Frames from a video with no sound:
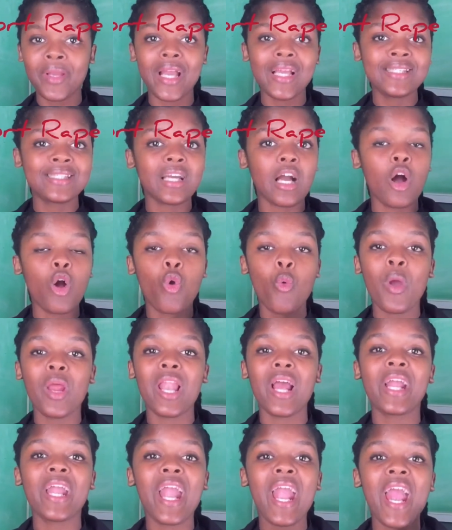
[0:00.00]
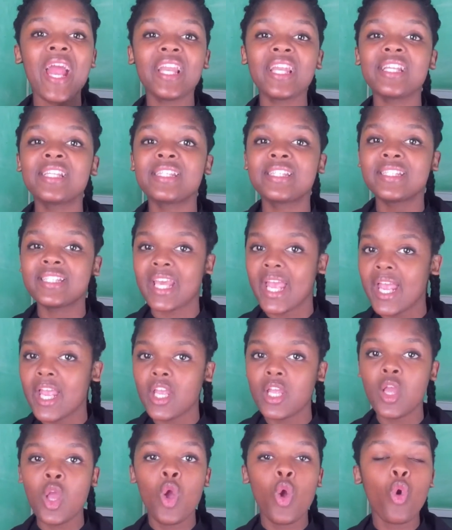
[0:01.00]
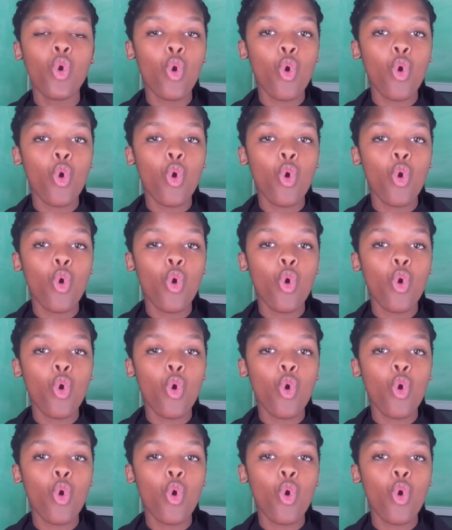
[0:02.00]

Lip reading: is like any day,